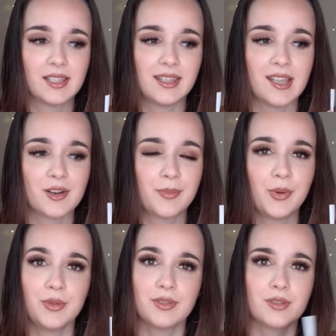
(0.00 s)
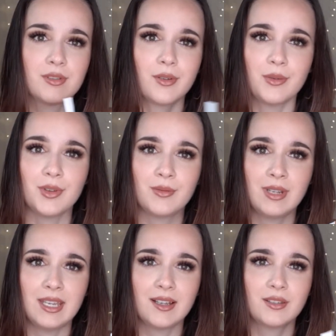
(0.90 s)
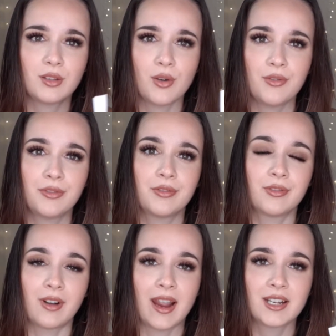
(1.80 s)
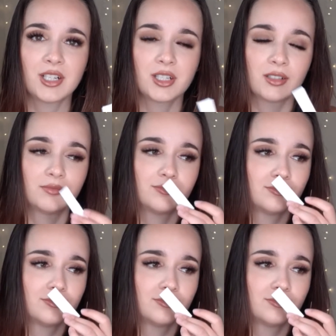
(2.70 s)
They're both so unique, so fresh.